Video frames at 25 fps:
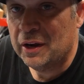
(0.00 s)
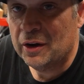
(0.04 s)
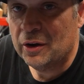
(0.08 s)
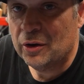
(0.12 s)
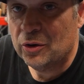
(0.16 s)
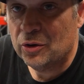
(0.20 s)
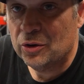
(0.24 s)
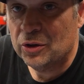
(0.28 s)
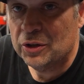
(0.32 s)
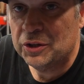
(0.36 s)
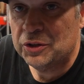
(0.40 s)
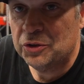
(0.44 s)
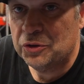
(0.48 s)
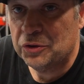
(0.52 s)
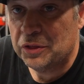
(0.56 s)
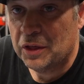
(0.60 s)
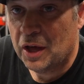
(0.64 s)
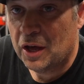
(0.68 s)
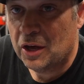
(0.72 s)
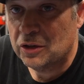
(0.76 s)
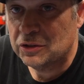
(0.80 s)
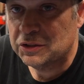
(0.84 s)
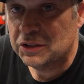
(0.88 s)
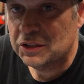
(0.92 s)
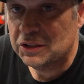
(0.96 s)
the early
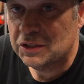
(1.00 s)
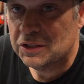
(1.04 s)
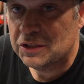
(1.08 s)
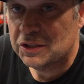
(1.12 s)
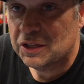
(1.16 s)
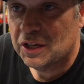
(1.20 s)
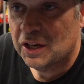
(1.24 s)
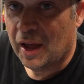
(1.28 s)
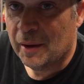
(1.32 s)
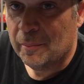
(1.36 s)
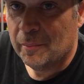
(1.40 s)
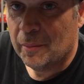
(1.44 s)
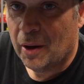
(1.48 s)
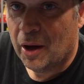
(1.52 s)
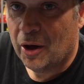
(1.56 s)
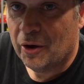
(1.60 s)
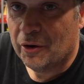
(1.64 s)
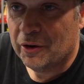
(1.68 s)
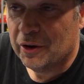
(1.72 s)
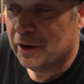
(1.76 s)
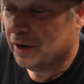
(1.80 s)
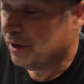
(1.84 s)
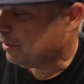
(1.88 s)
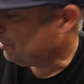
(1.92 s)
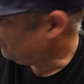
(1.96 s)
2000s, I
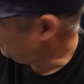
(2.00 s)
mounted it